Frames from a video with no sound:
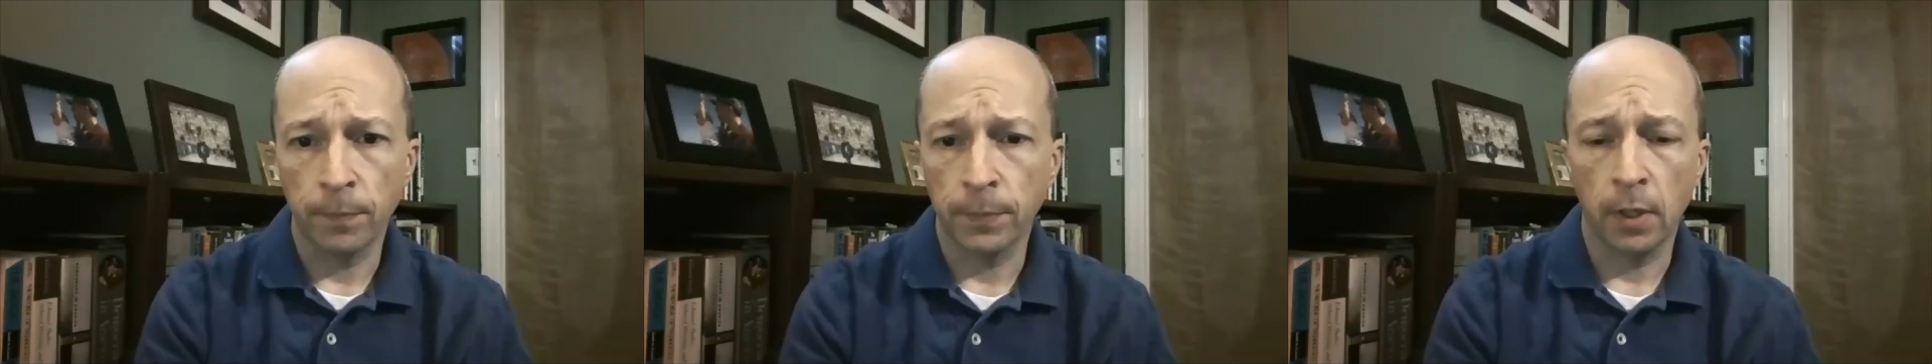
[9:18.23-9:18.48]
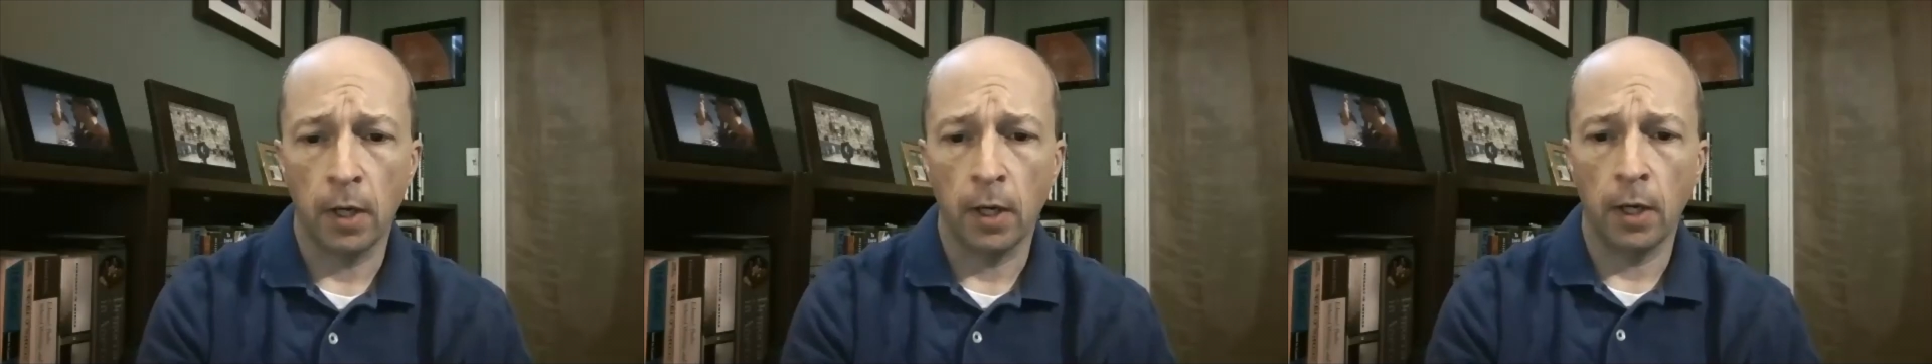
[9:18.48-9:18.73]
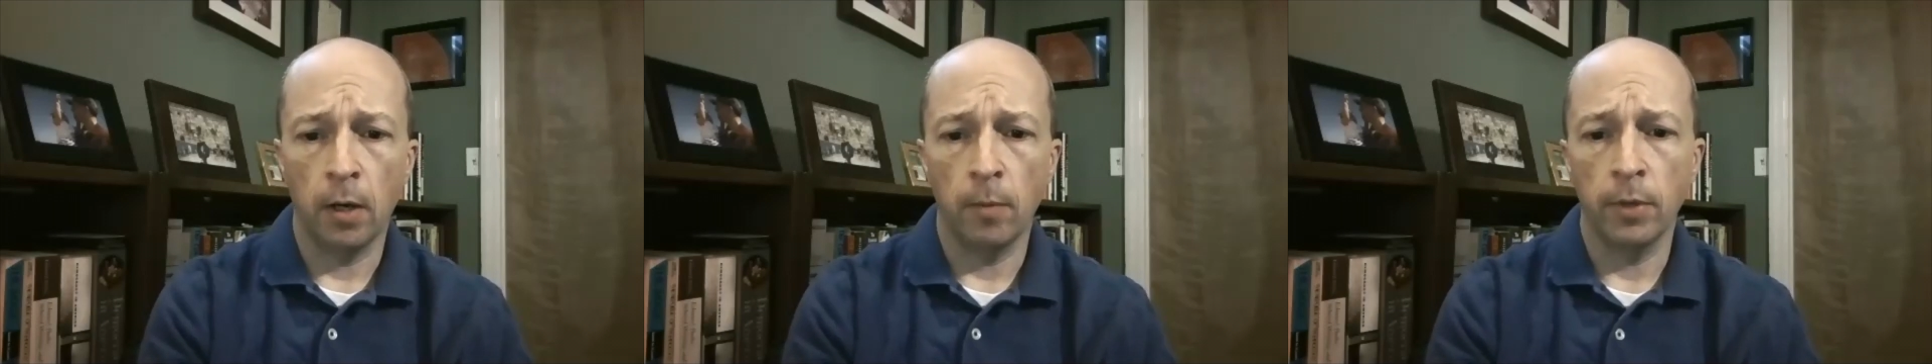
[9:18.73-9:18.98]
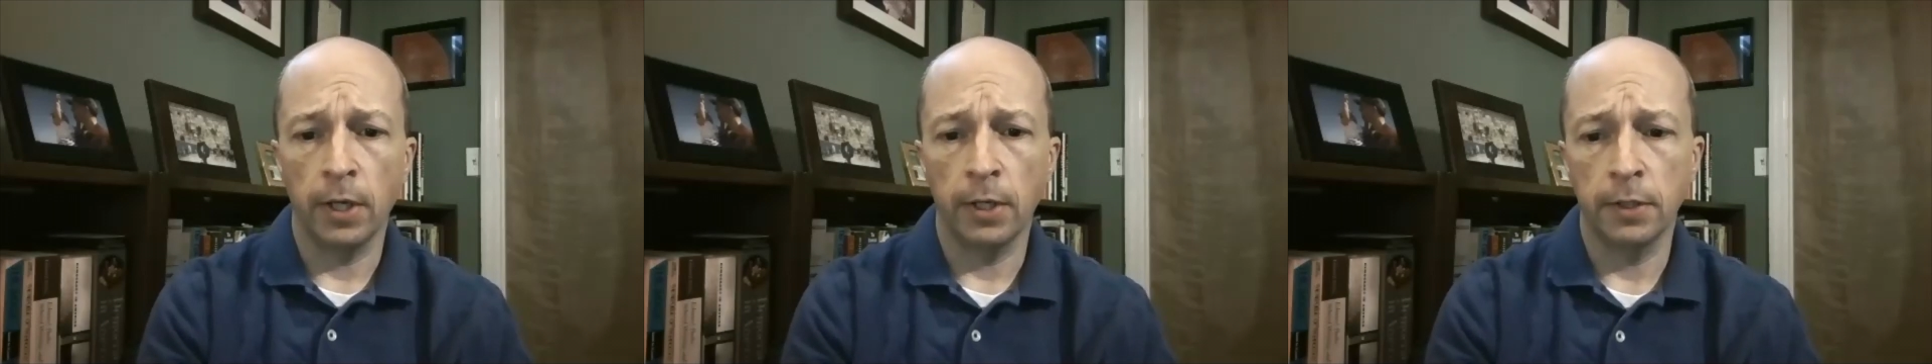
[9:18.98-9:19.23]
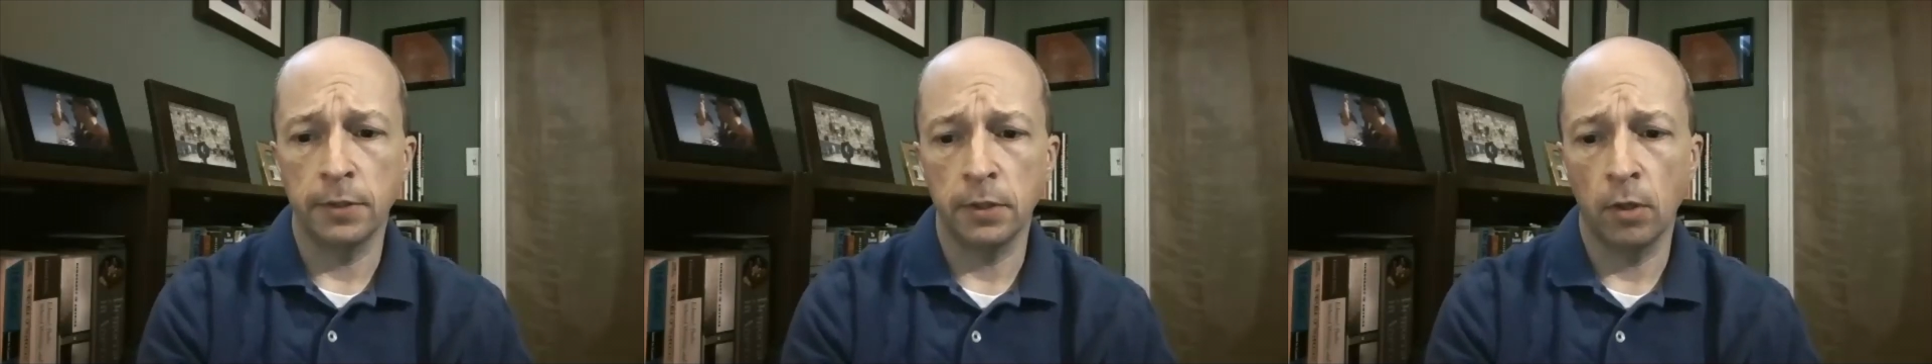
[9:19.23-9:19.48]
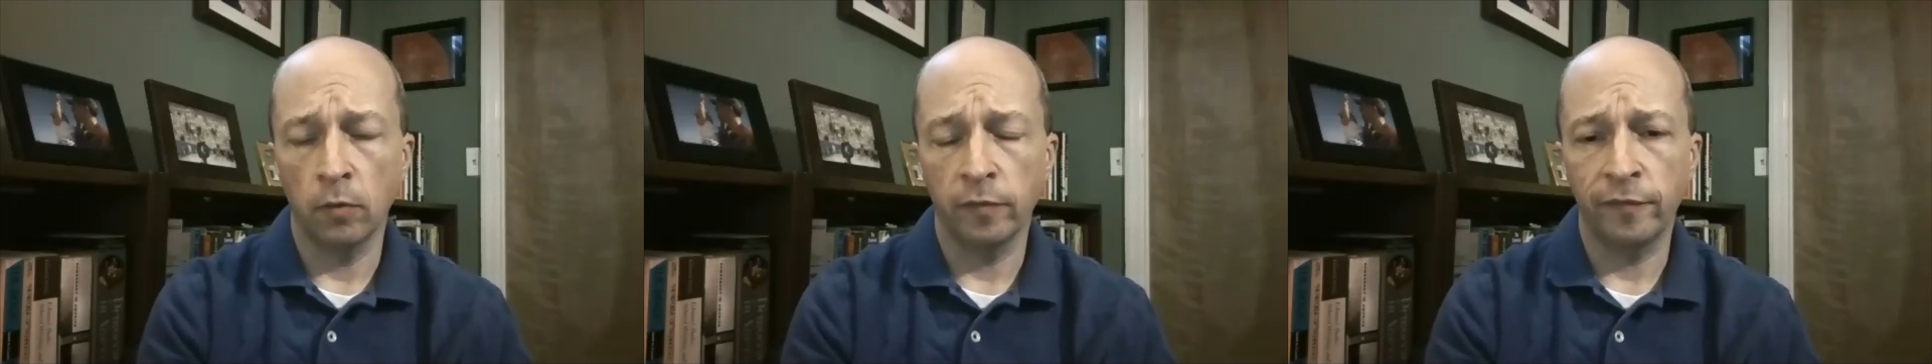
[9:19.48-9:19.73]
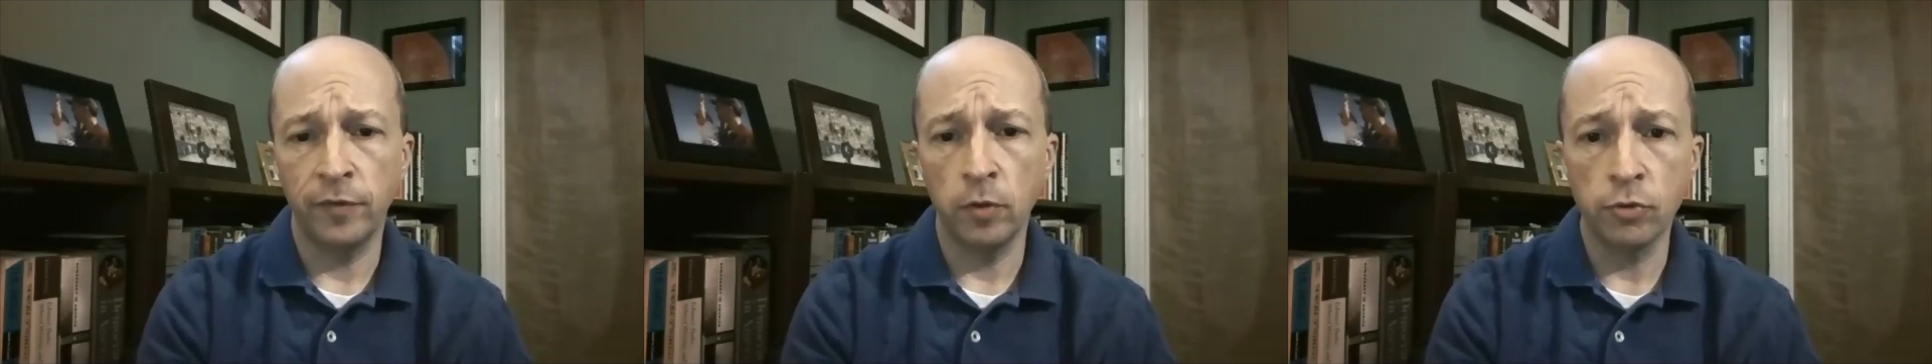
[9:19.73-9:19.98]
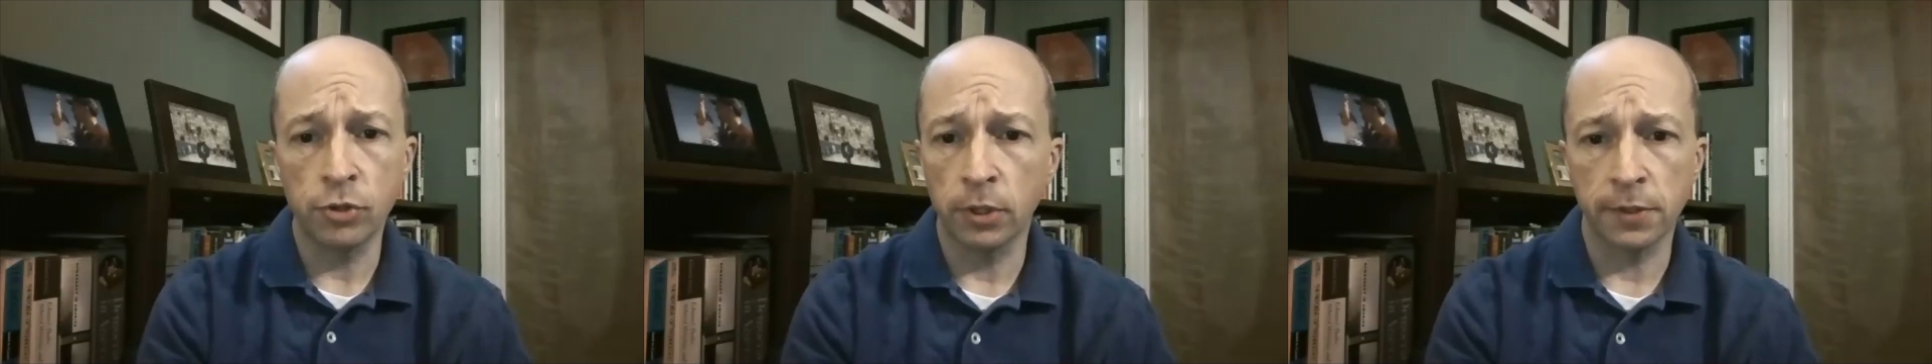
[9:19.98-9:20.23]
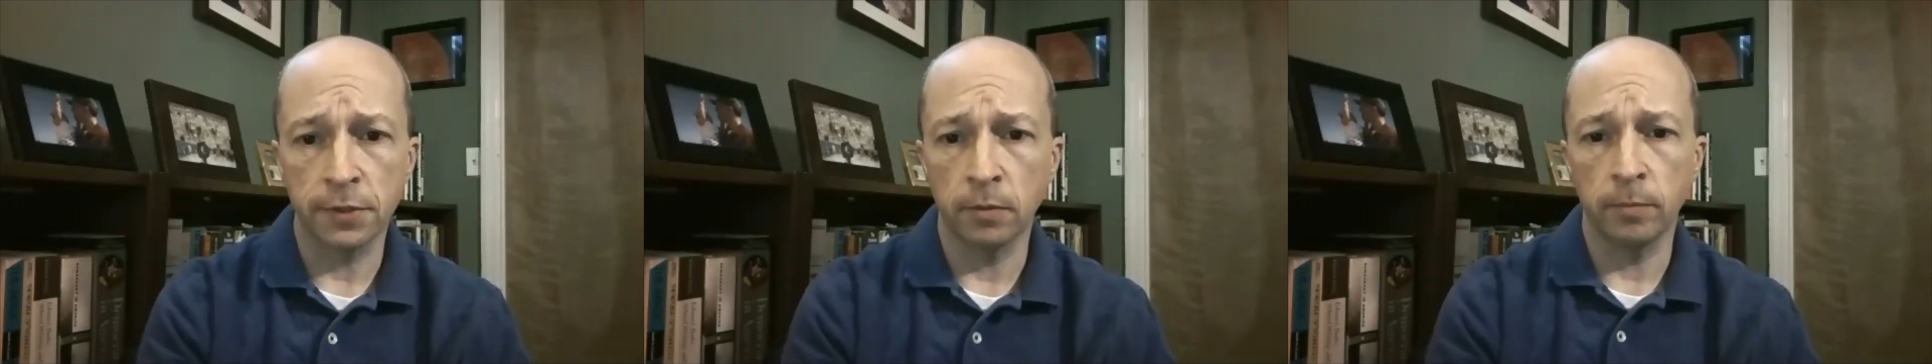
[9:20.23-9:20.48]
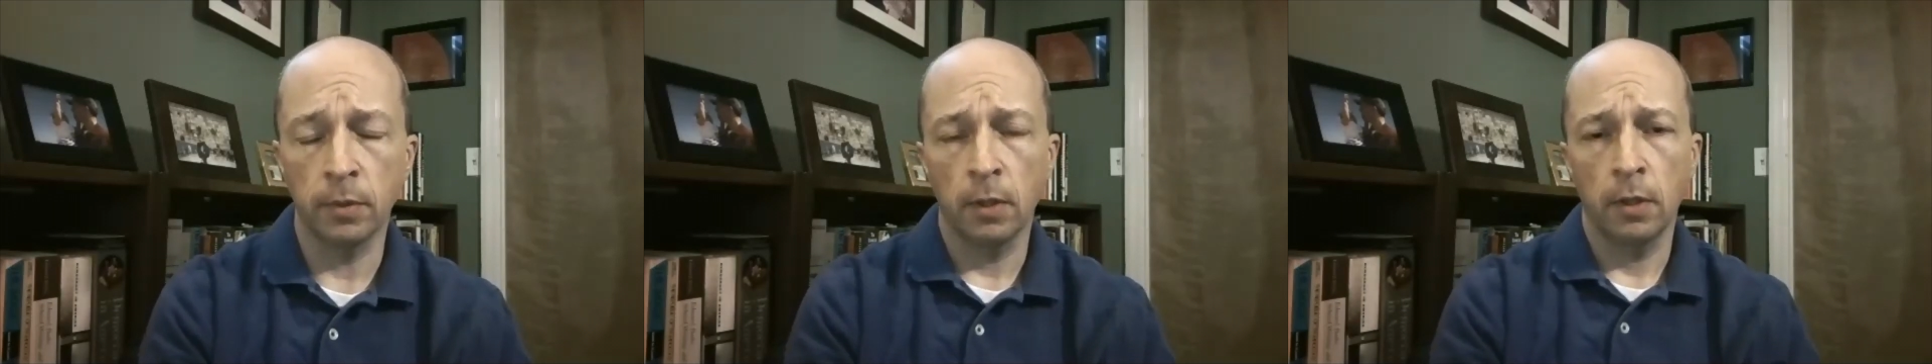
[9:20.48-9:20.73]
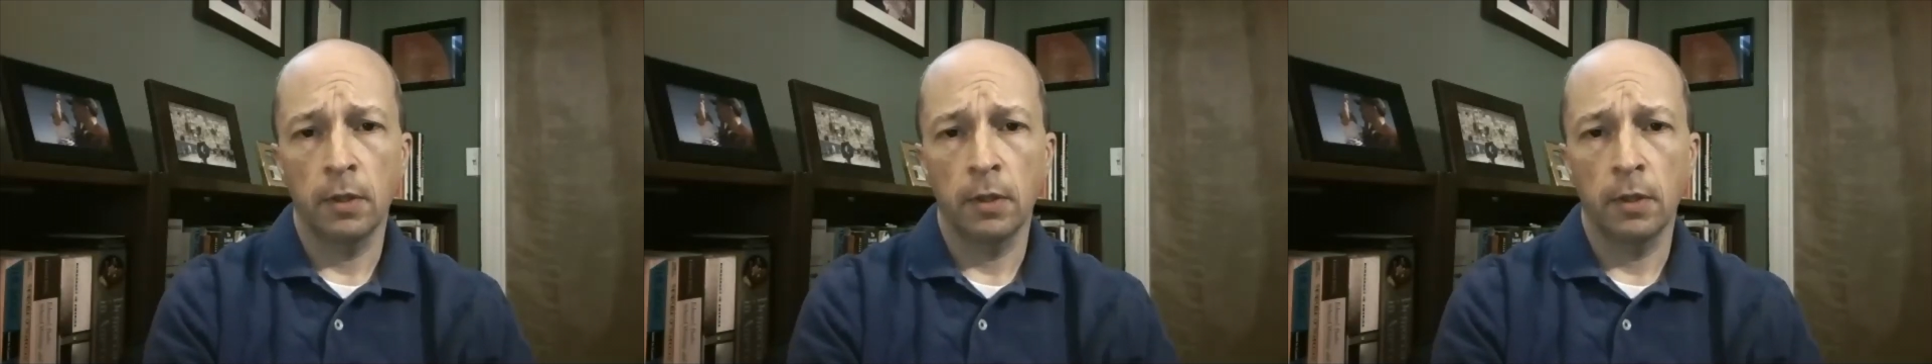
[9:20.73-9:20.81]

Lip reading: Fusionism